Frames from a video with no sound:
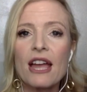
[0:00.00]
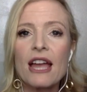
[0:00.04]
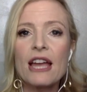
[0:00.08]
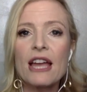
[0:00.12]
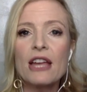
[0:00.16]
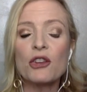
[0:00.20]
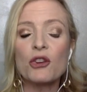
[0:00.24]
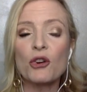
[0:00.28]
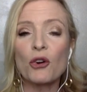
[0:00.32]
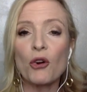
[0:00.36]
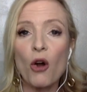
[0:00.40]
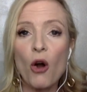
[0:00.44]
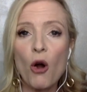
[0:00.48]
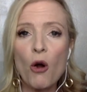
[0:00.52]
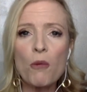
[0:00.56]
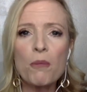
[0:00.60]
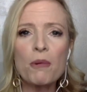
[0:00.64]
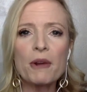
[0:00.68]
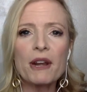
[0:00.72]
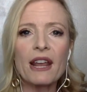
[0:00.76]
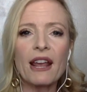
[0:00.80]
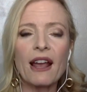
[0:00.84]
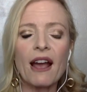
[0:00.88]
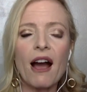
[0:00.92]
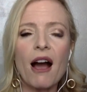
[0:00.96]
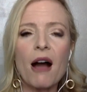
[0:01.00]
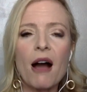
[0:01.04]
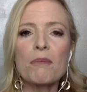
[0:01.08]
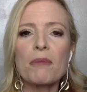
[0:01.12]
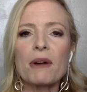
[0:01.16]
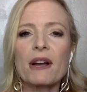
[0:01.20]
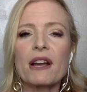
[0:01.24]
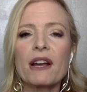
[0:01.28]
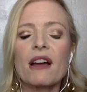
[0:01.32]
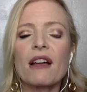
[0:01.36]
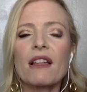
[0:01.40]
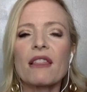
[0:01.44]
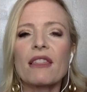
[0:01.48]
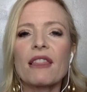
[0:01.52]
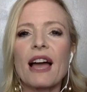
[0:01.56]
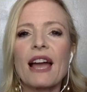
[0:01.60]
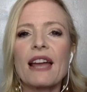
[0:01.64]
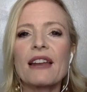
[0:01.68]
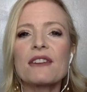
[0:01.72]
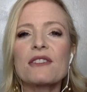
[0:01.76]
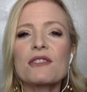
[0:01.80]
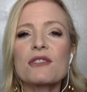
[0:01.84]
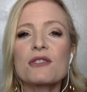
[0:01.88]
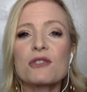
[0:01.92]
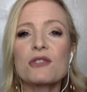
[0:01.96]
You're opening up a
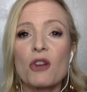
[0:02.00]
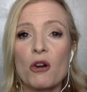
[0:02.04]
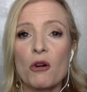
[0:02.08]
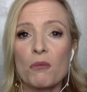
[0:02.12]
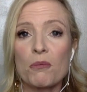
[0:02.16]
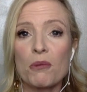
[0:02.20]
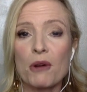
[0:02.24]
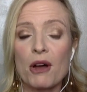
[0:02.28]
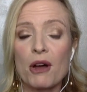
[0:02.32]
kaleidoscope